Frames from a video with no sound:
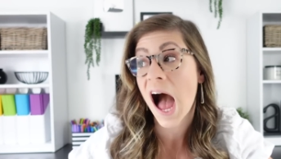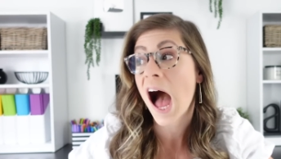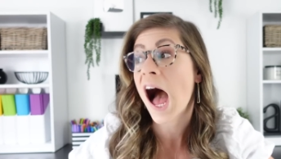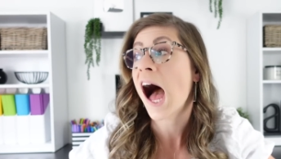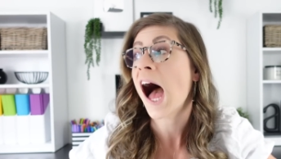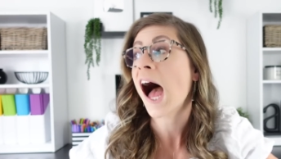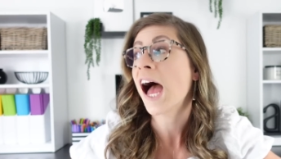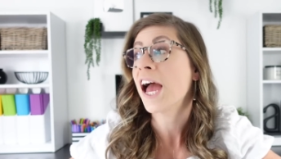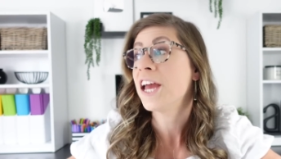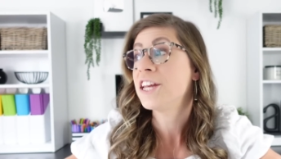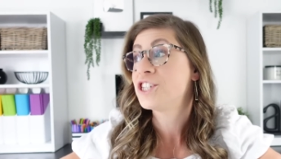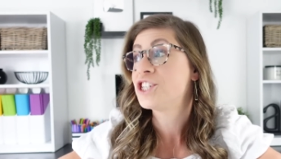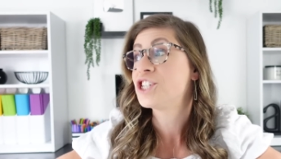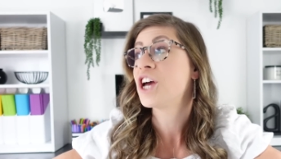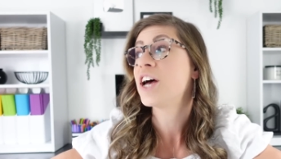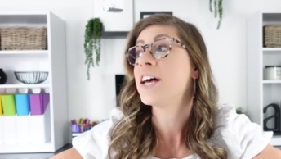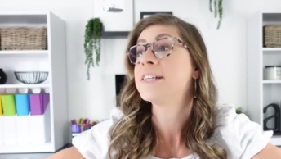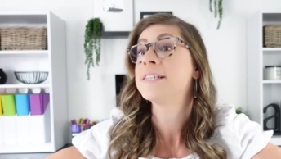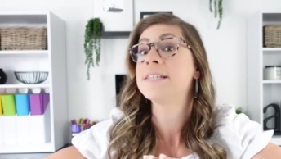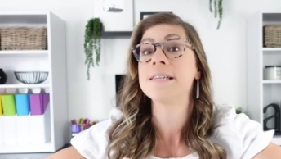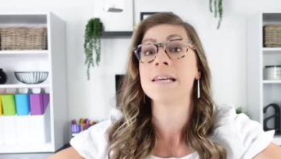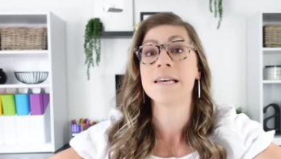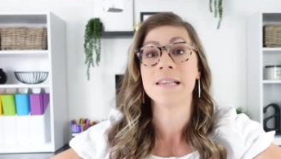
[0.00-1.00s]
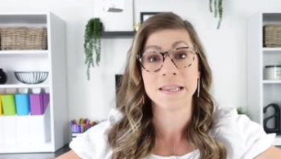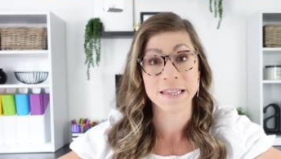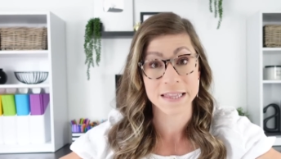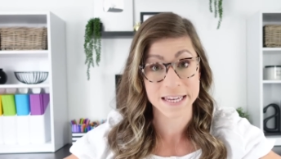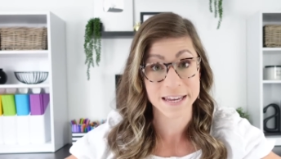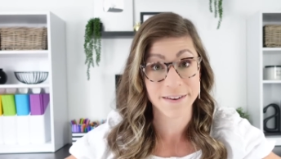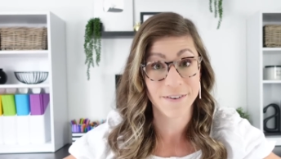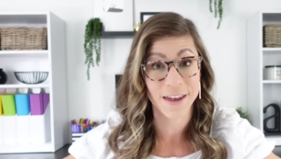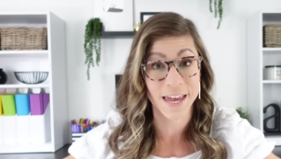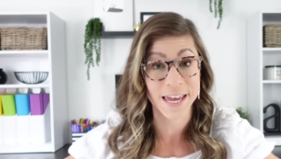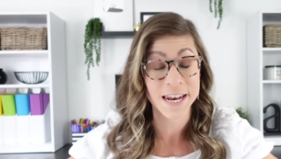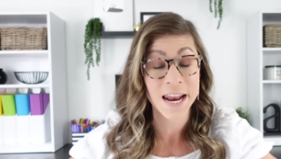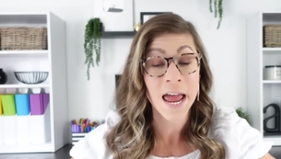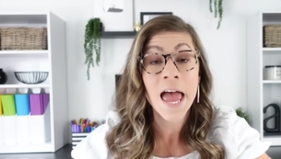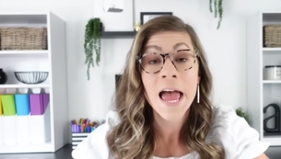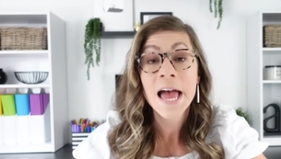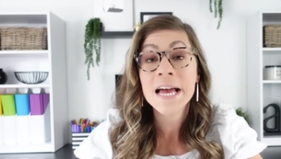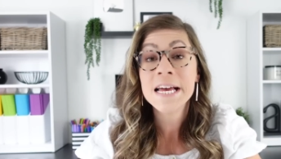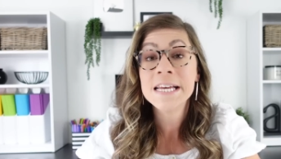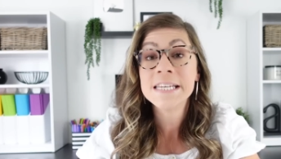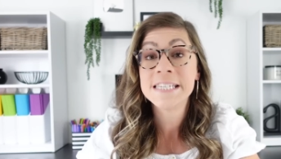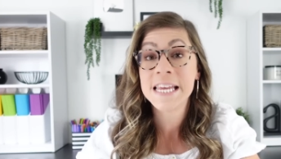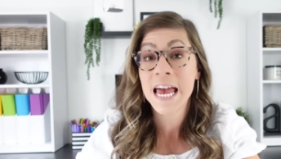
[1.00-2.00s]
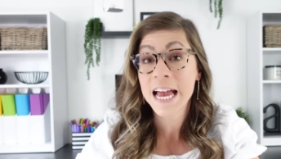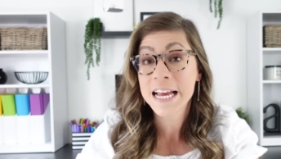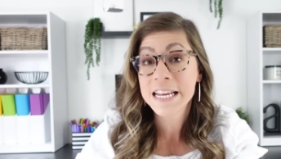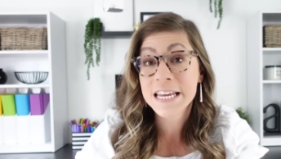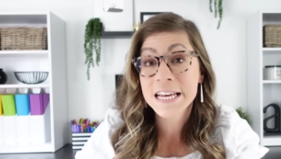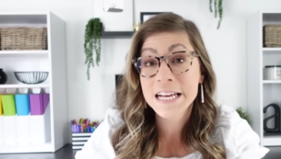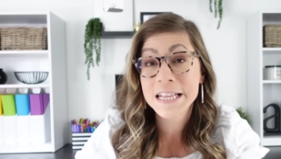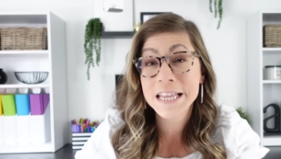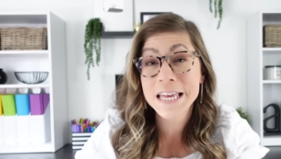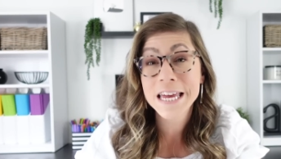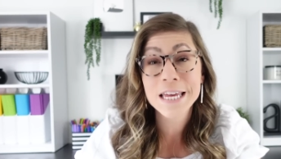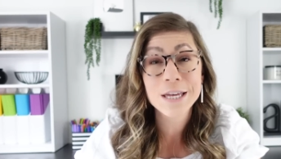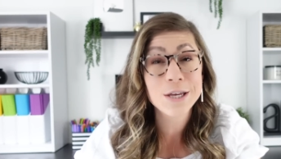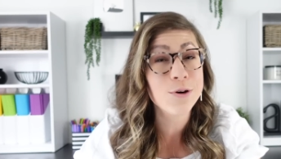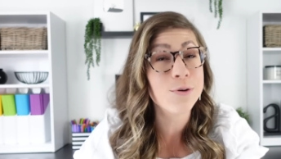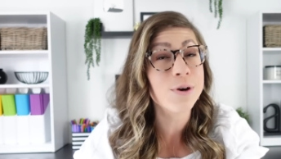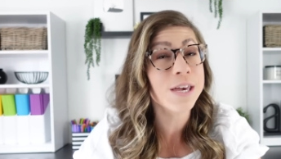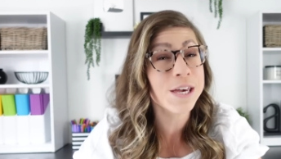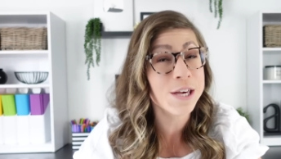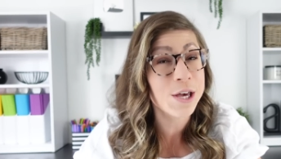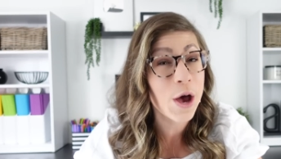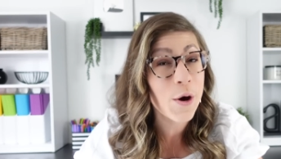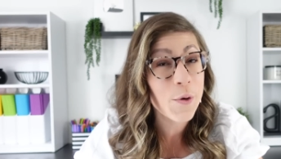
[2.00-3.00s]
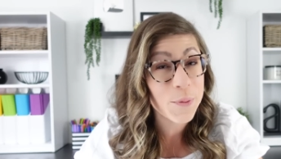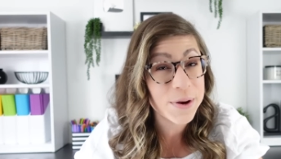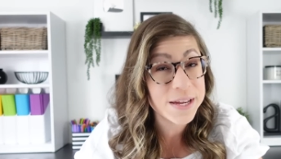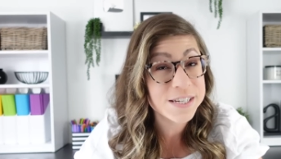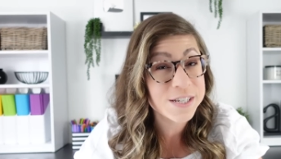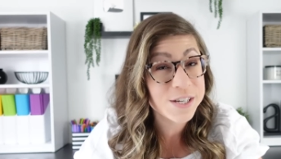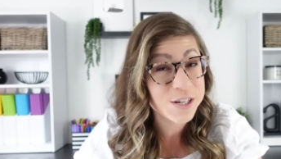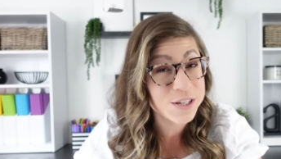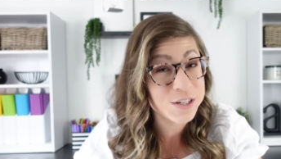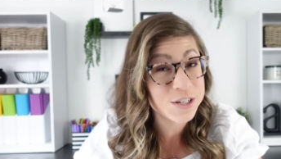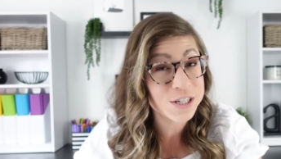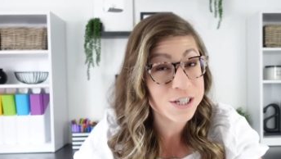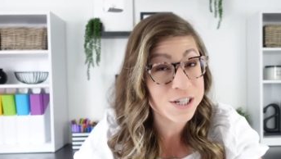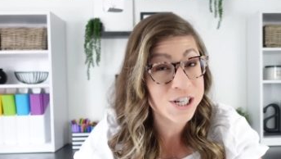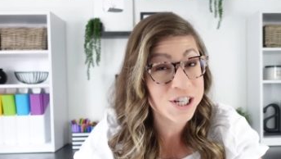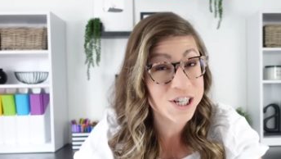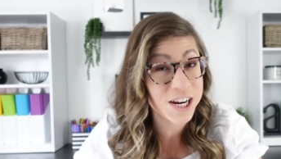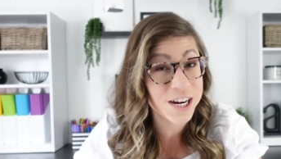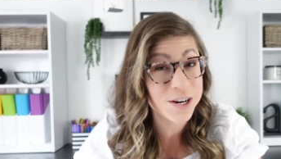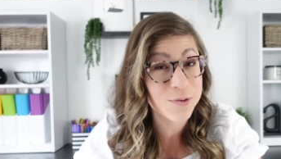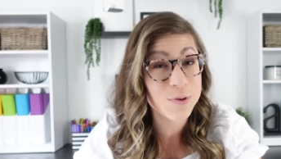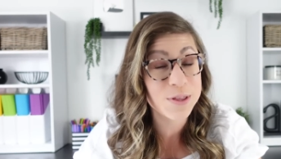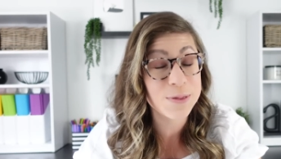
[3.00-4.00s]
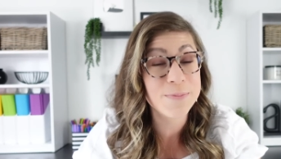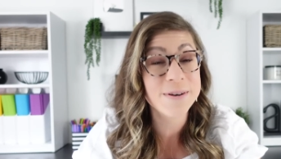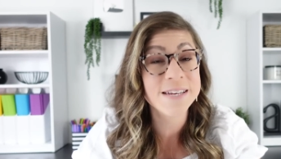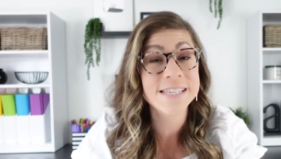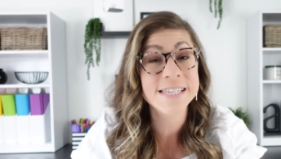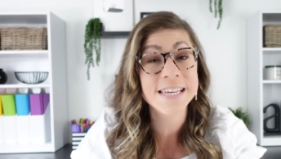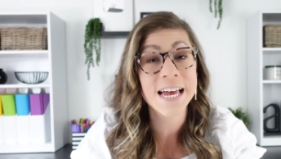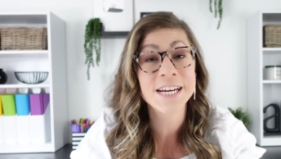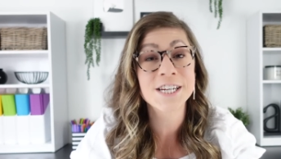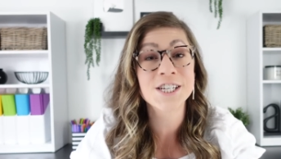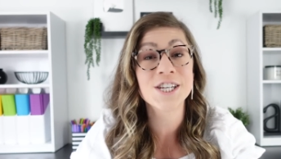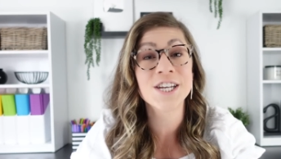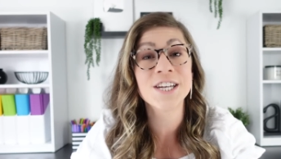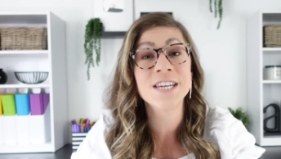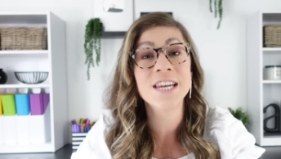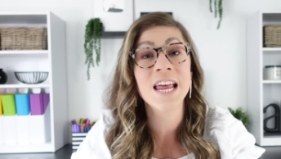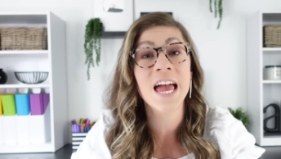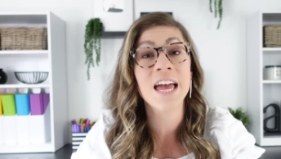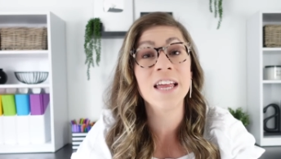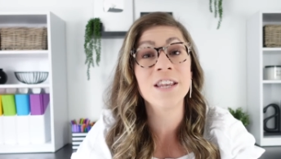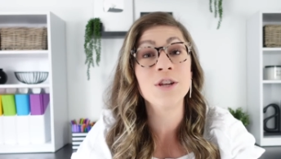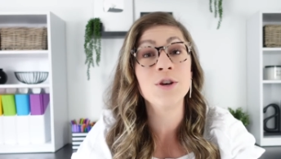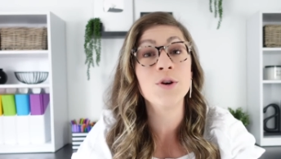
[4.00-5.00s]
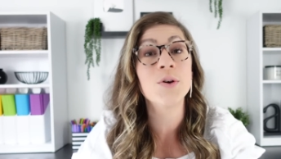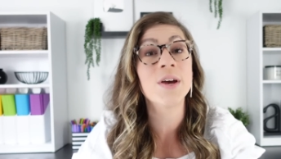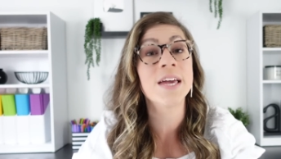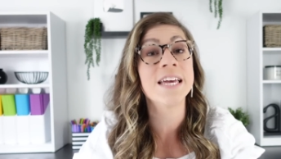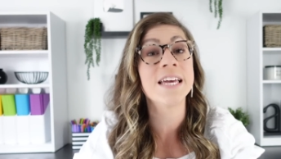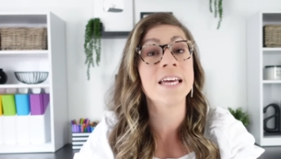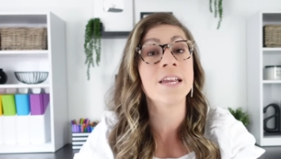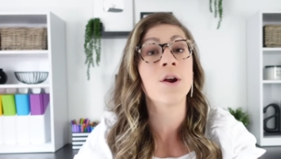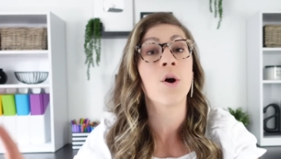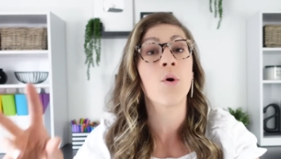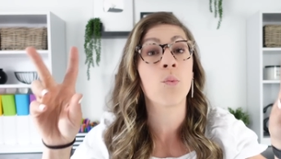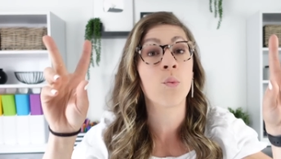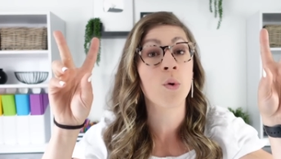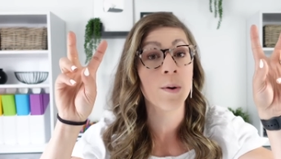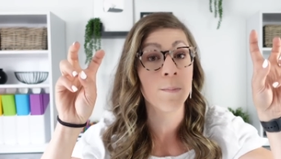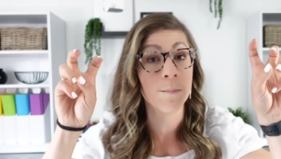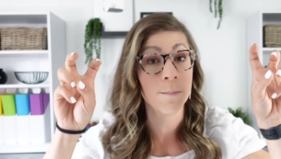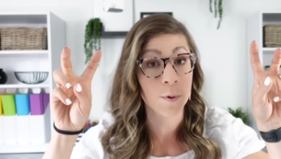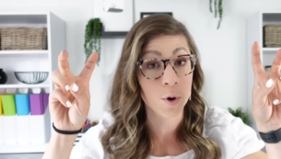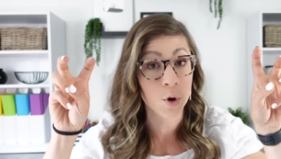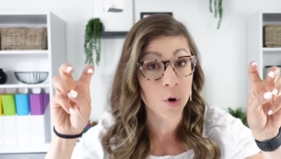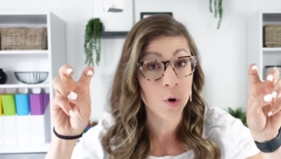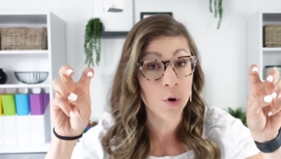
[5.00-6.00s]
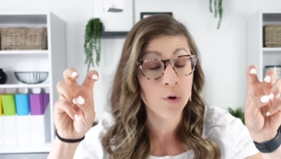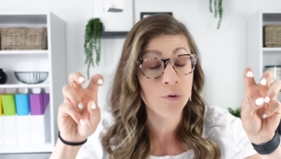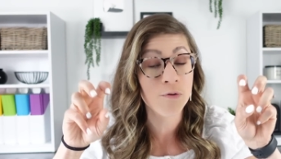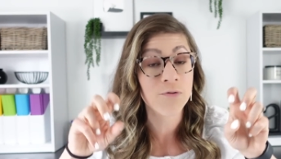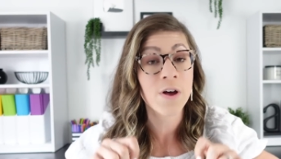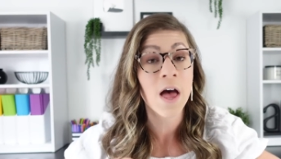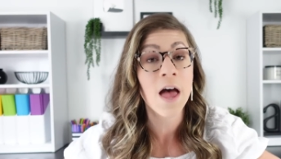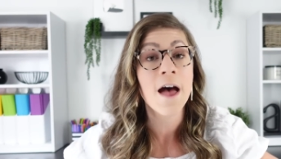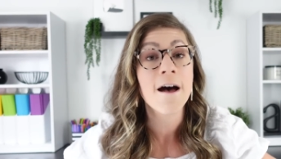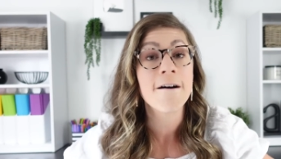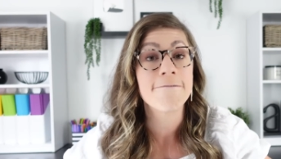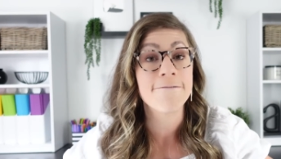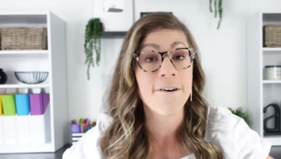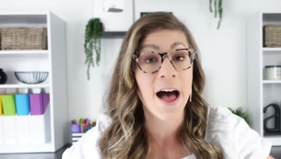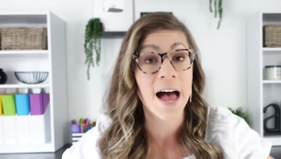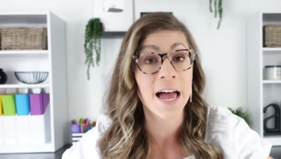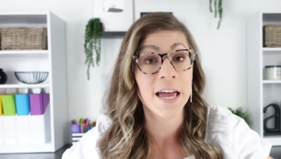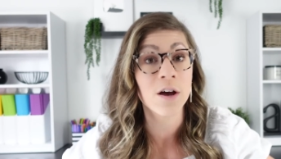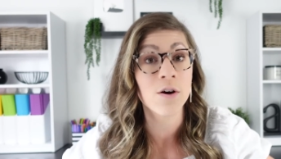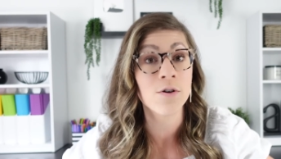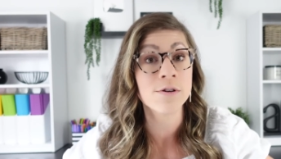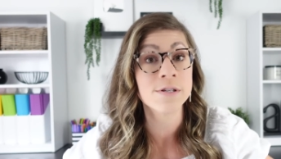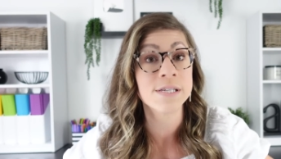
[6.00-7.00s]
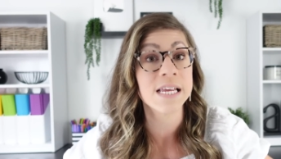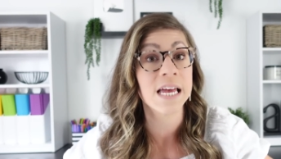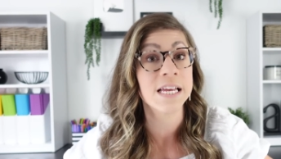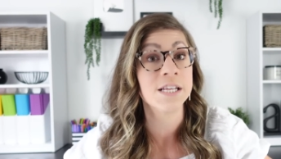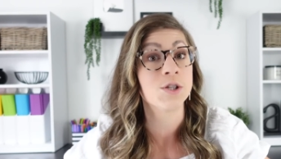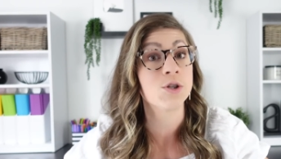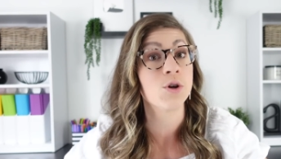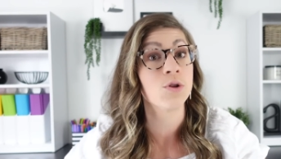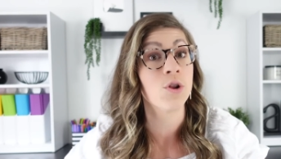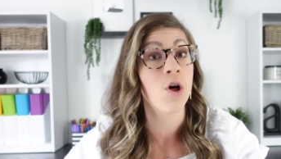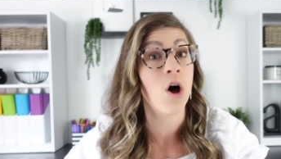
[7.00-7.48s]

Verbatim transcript: I just leave it. Technically, you can go into your shared with me section and you can remove files, and so